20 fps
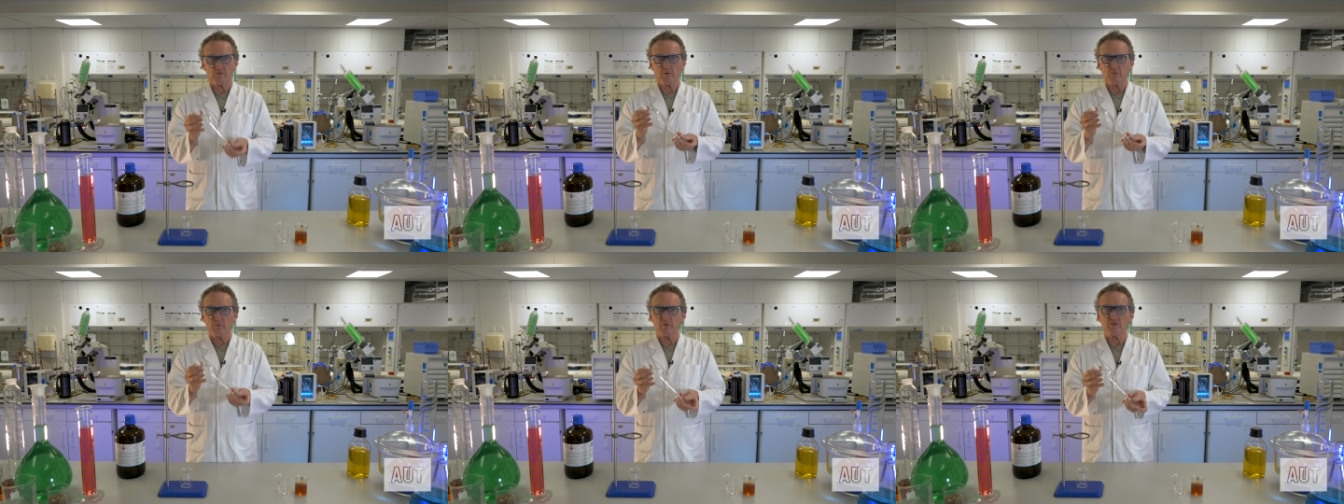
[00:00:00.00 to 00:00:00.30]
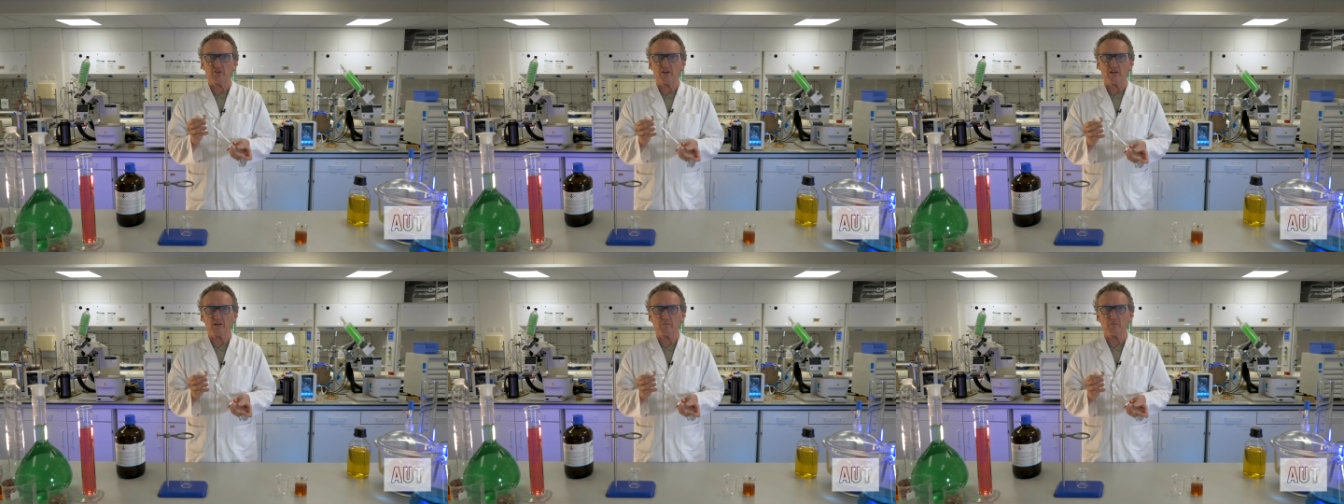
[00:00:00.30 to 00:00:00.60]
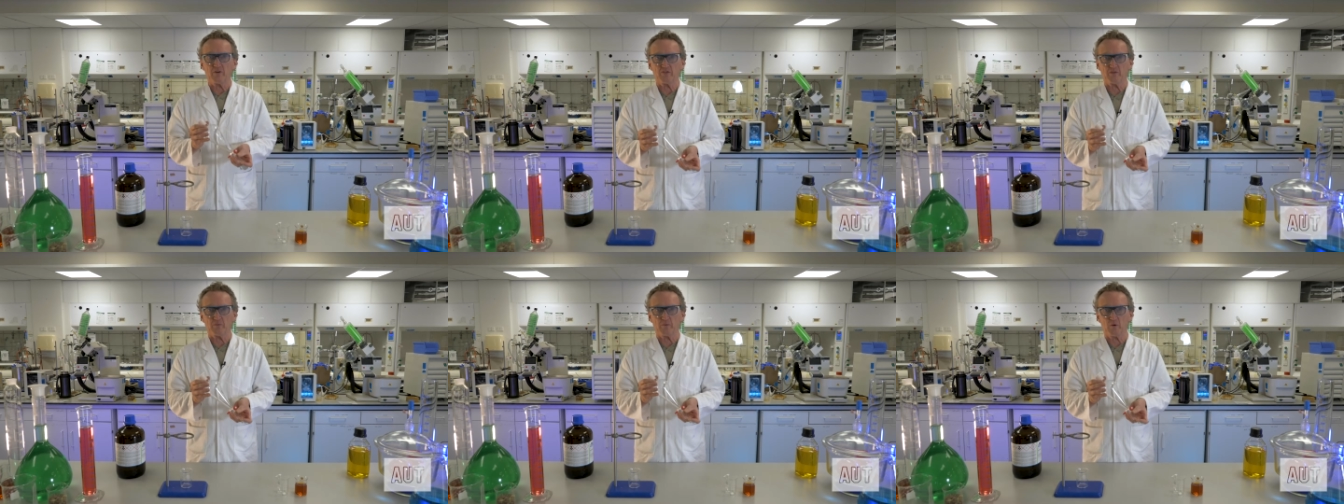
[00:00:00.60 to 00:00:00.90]
And when we say
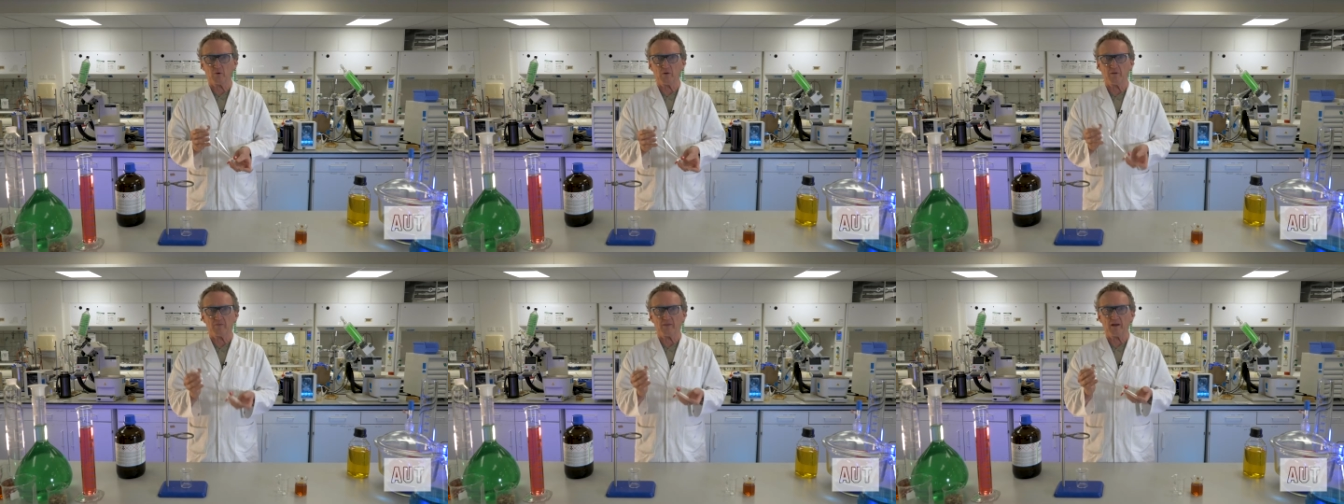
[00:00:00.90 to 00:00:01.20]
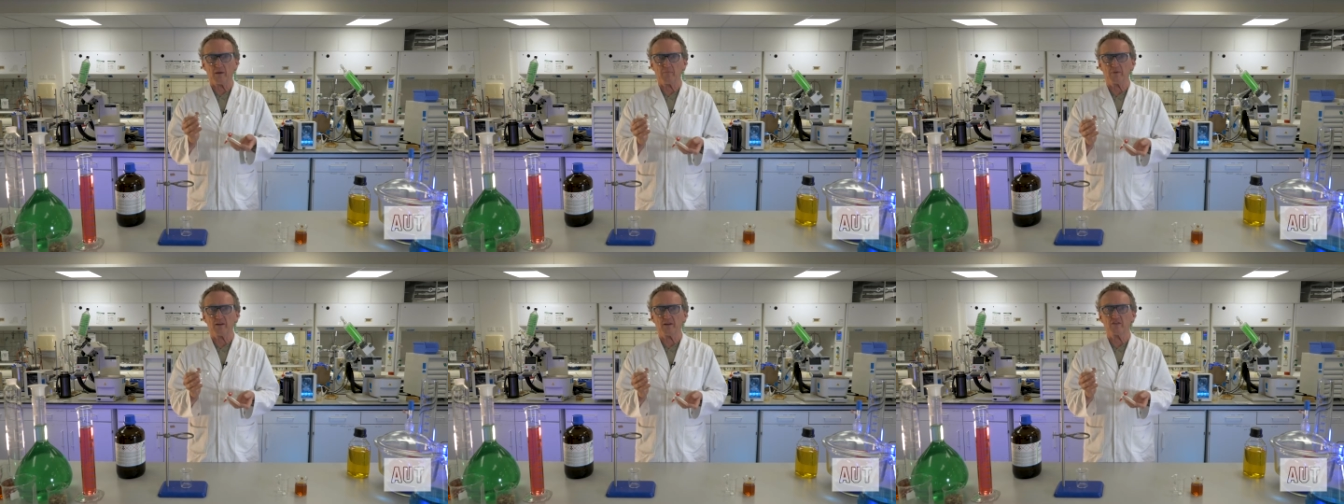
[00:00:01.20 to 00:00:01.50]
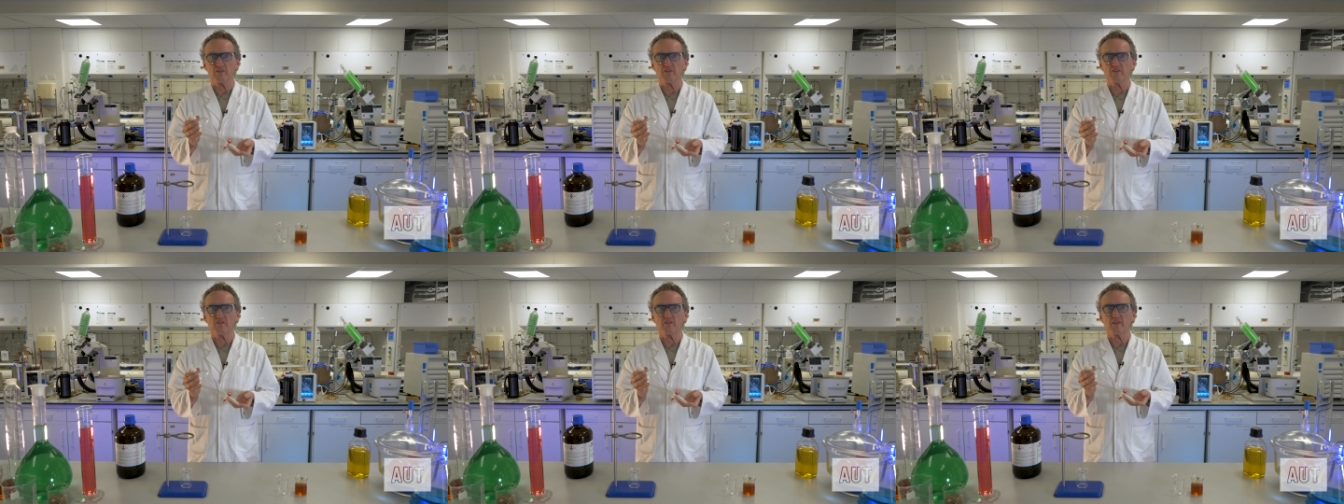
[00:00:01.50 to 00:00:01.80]
immiscible, that
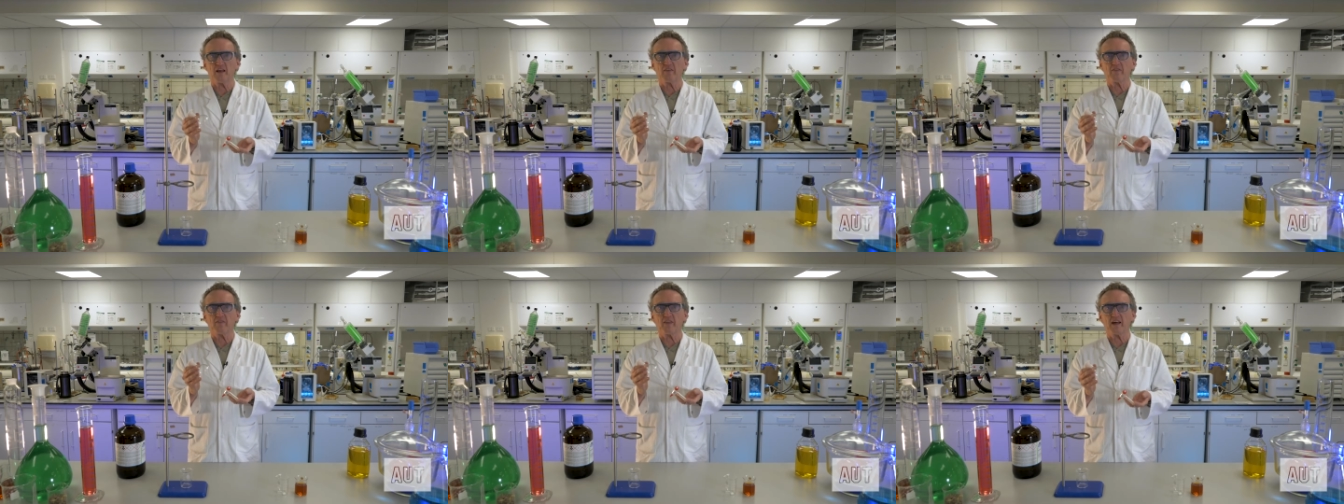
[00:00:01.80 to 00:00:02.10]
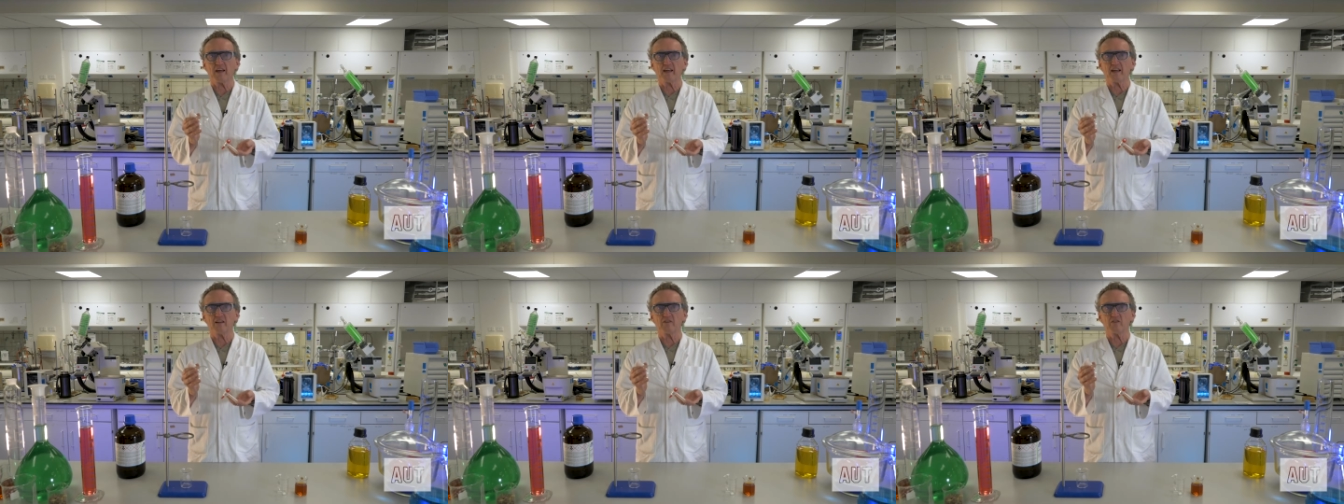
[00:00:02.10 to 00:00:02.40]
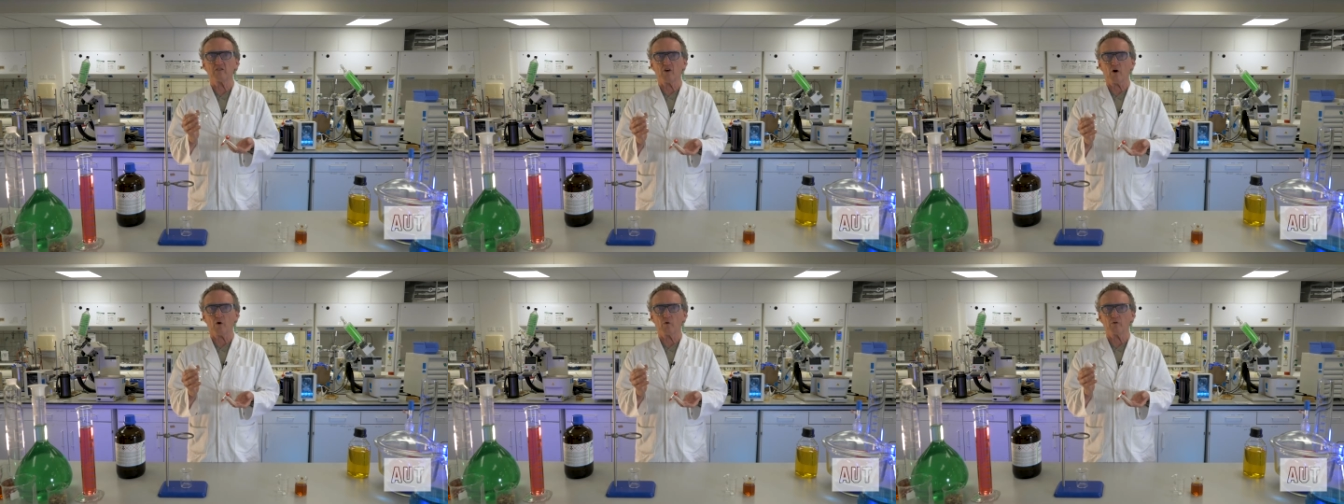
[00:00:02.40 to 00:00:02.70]
means that they
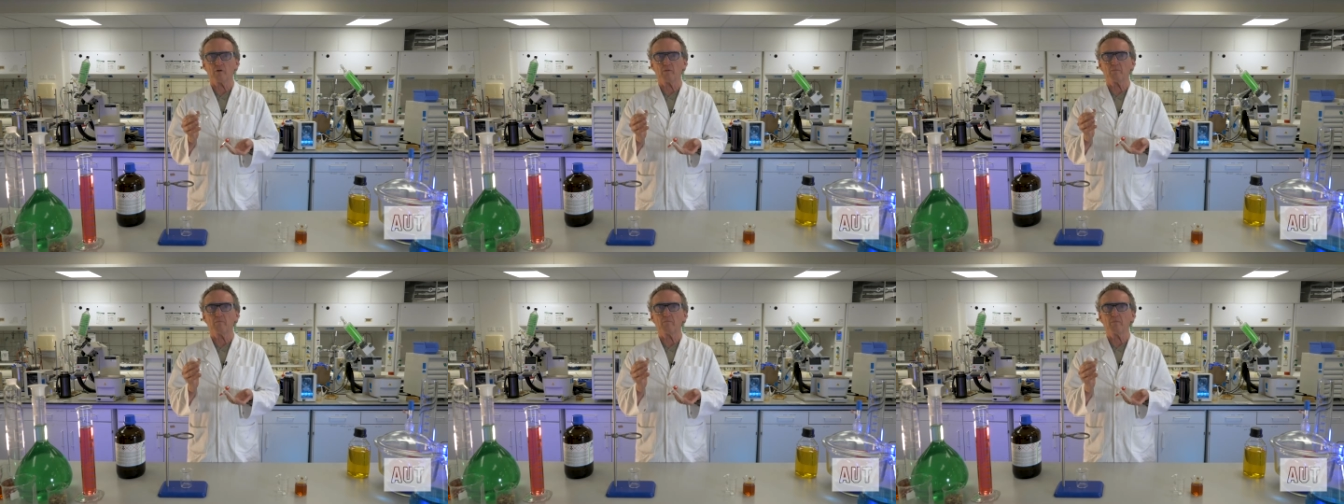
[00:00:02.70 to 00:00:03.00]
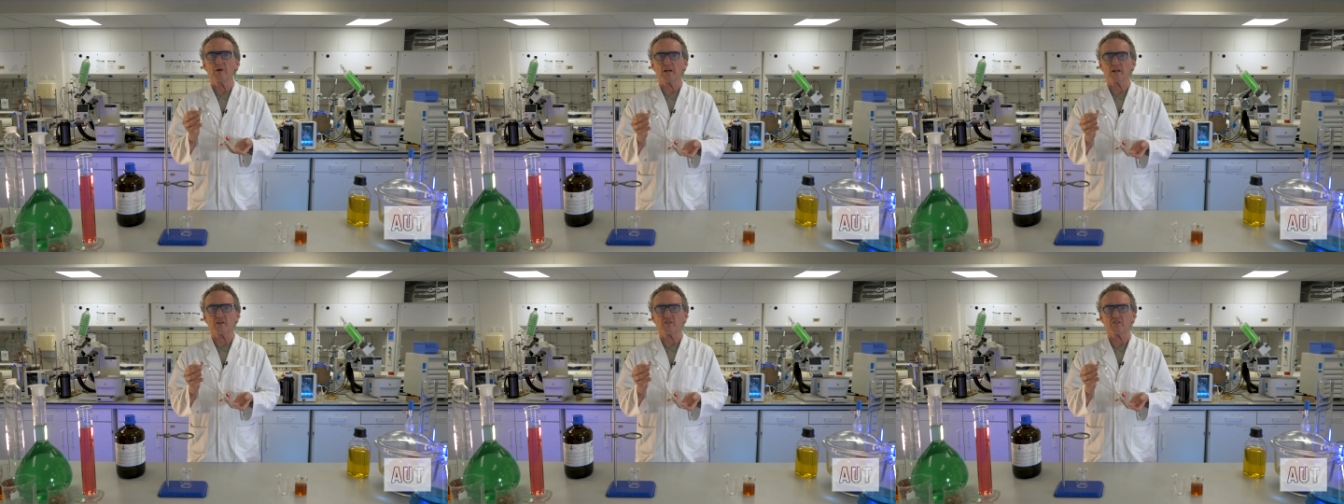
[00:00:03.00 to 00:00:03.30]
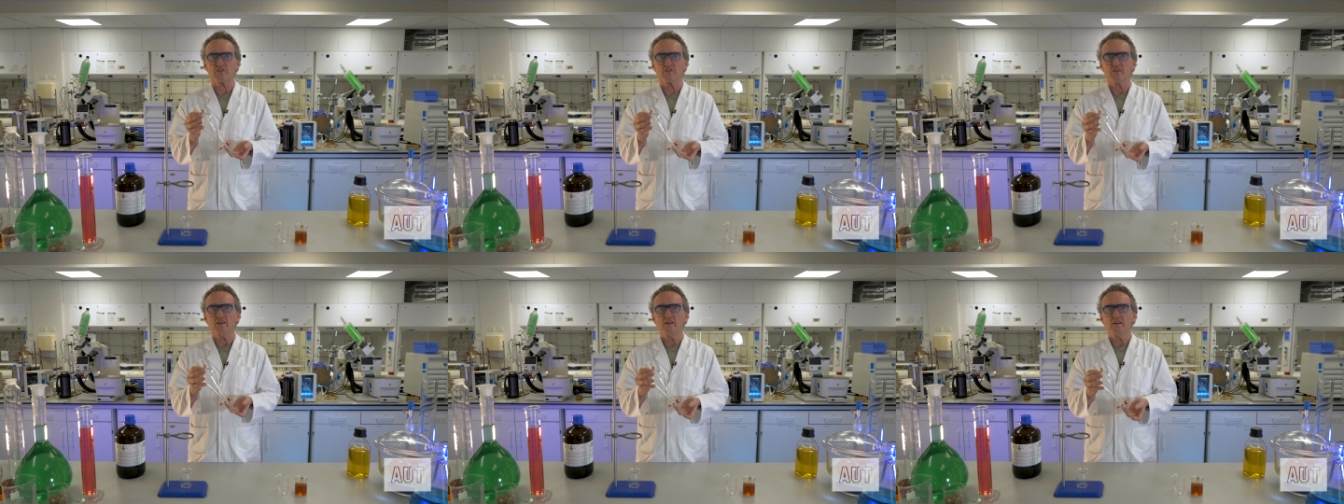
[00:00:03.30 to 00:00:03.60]
don't
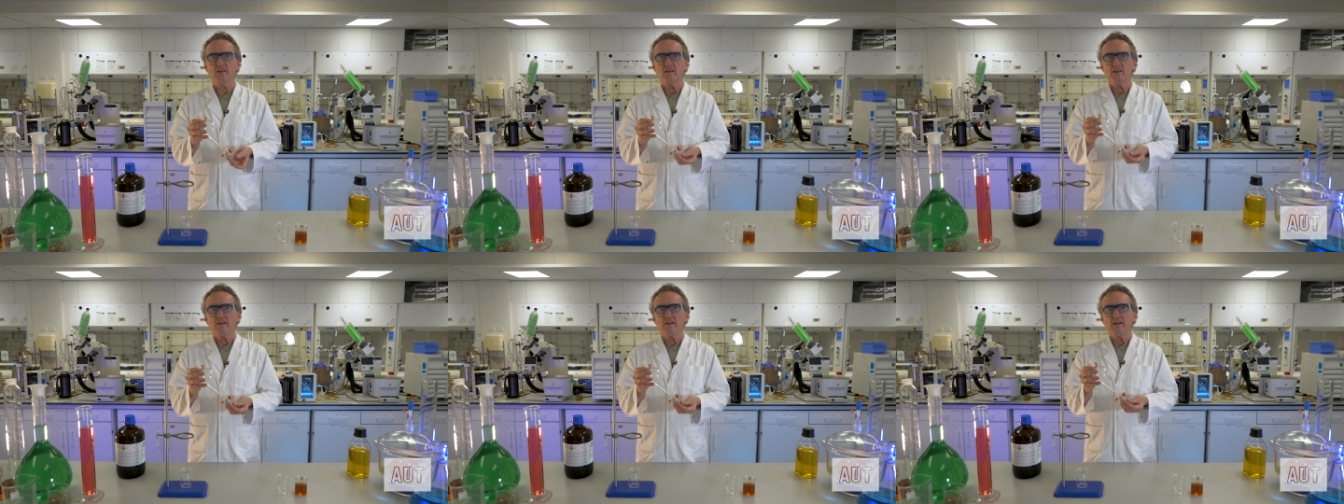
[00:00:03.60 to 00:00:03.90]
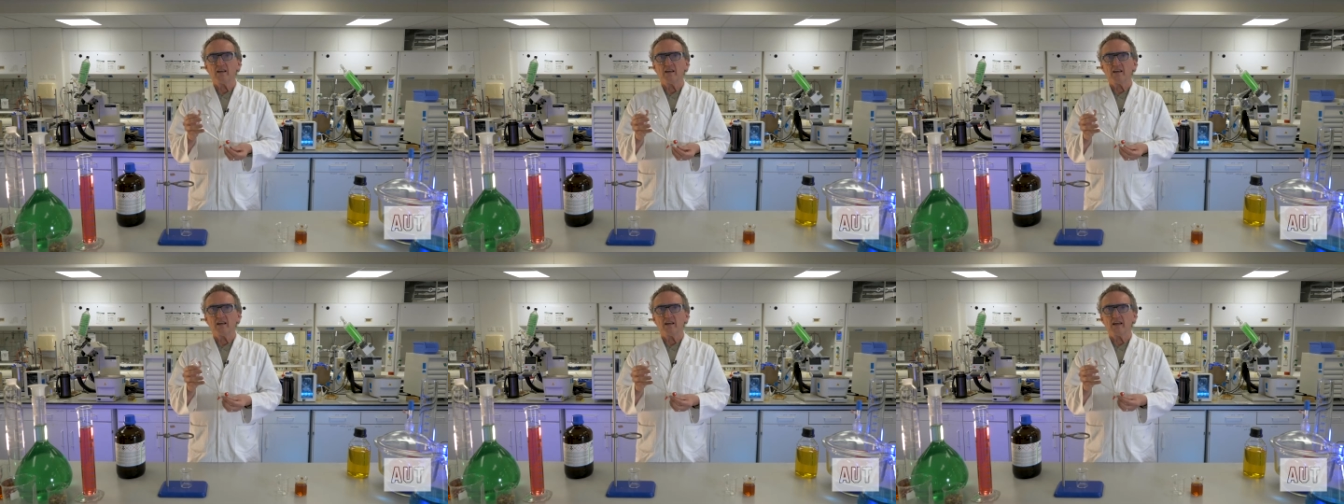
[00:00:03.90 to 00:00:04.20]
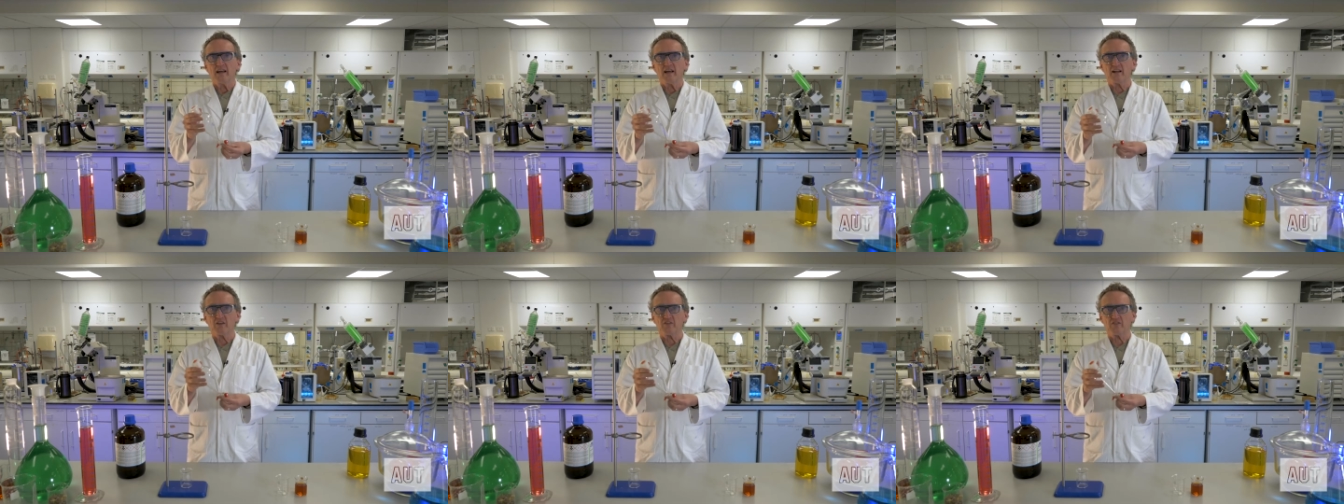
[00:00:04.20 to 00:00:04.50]
mix. And